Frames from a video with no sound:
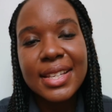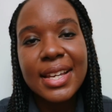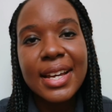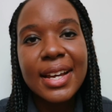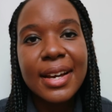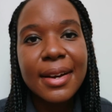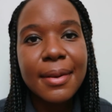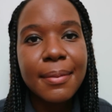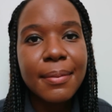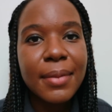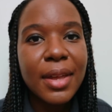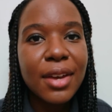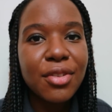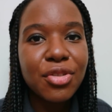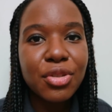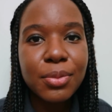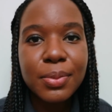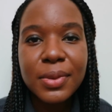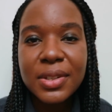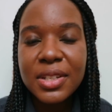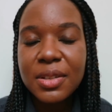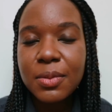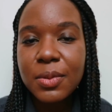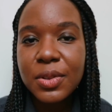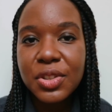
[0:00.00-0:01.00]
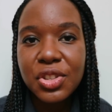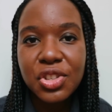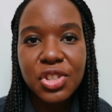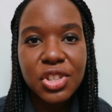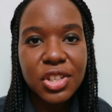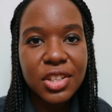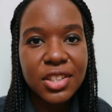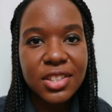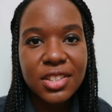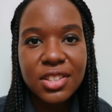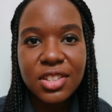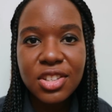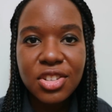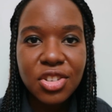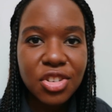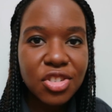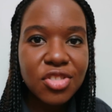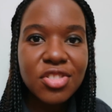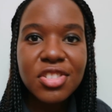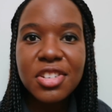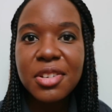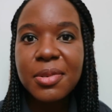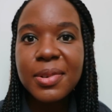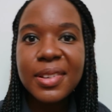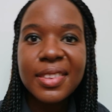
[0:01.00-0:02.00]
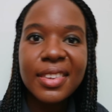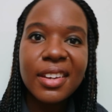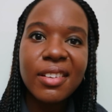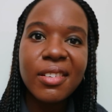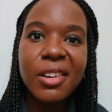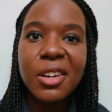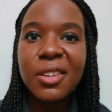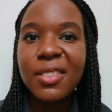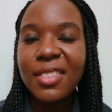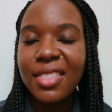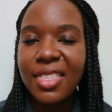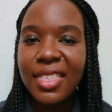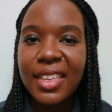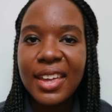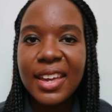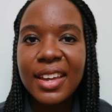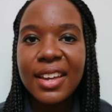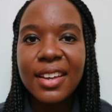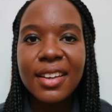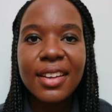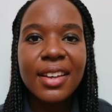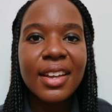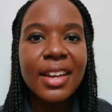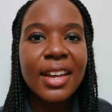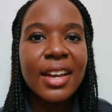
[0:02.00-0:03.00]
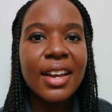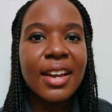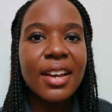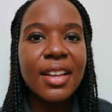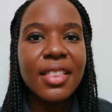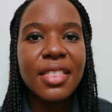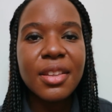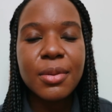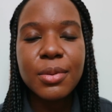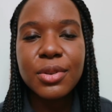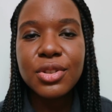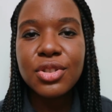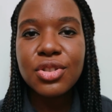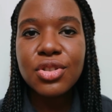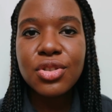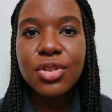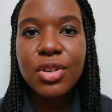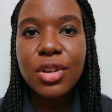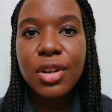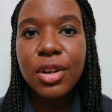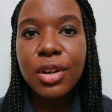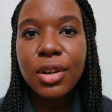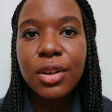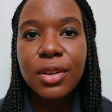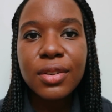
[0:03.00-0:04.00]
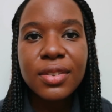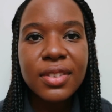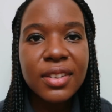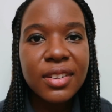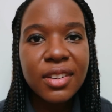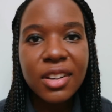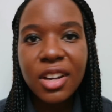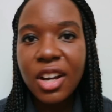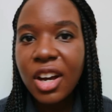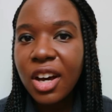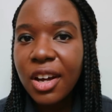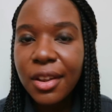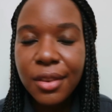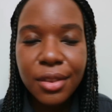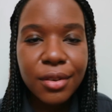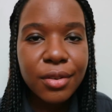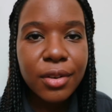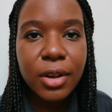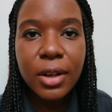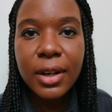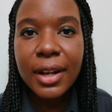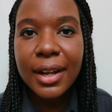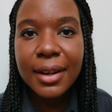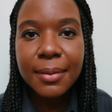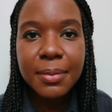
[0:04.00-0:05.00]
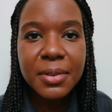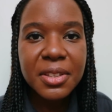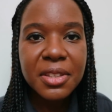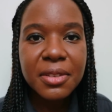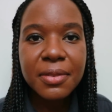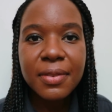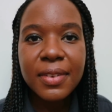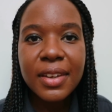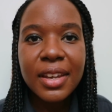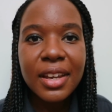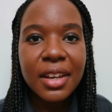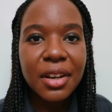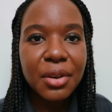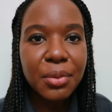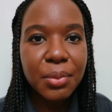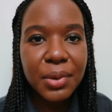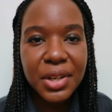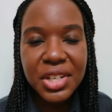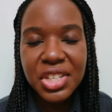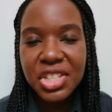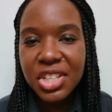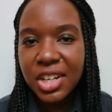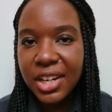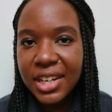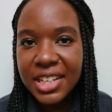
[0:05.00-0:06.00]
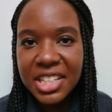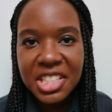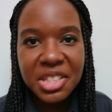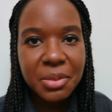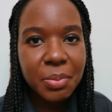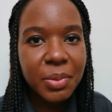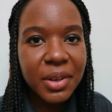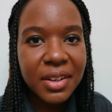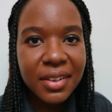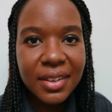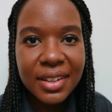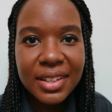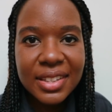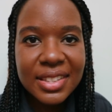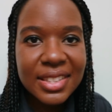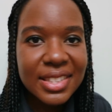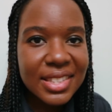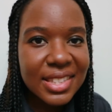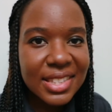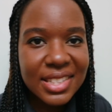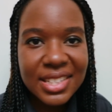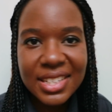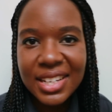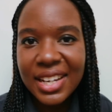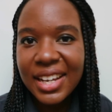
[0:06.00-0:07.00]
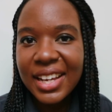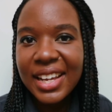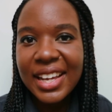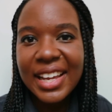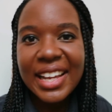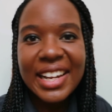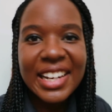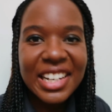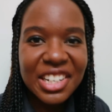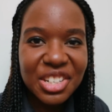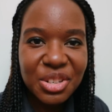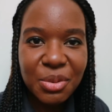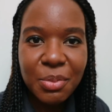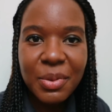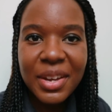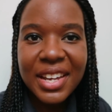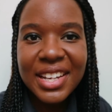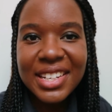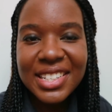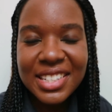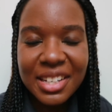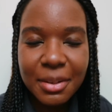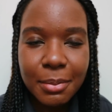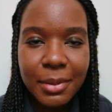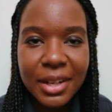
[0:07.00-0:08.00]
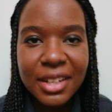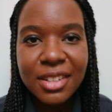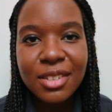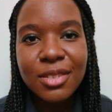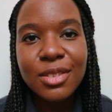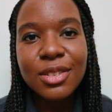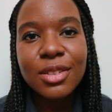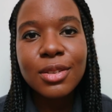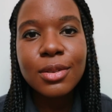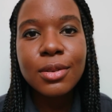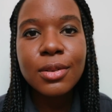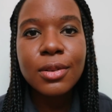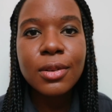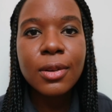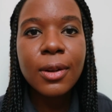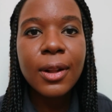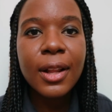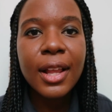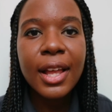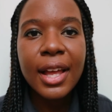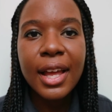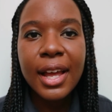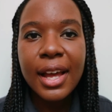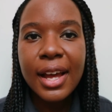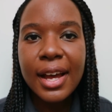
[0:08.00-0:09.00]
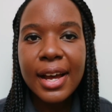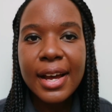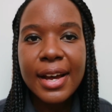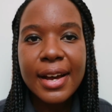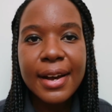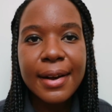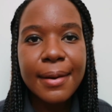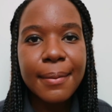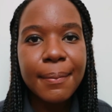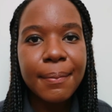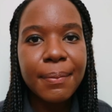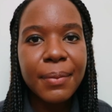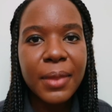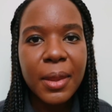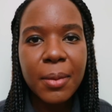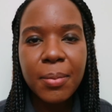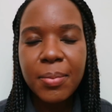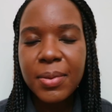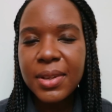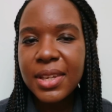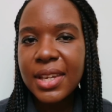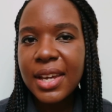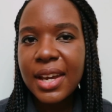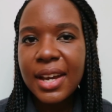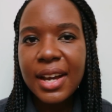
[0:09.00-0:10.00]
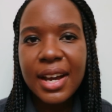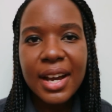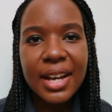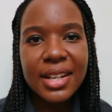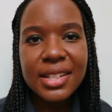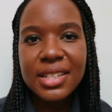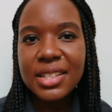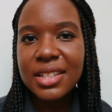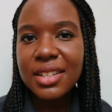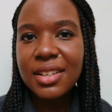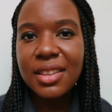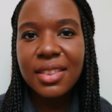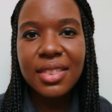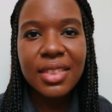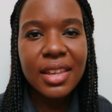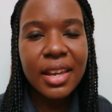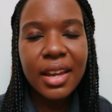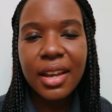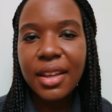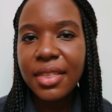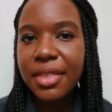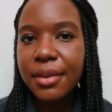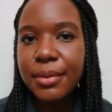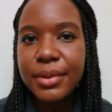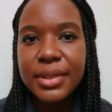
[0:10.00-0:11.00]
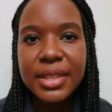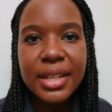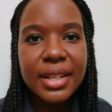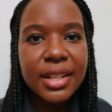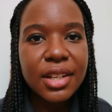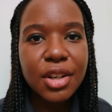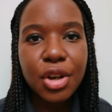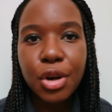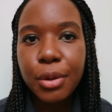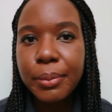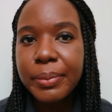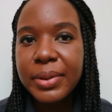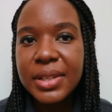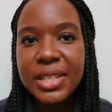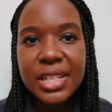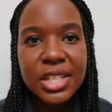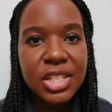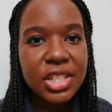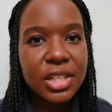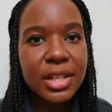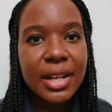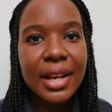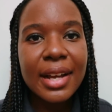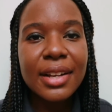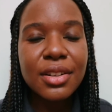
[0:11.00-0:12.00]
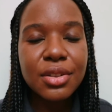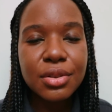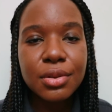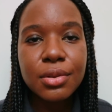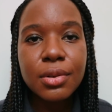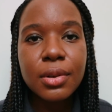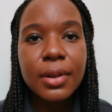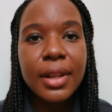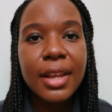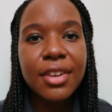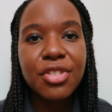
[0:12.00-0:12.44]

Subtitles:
Everybody was just, you know, doing their own thing. There was no sort of cutthroat atmosphere, which I experienced a little bit in medical school, but yeah, I didn't think there was any competition at all.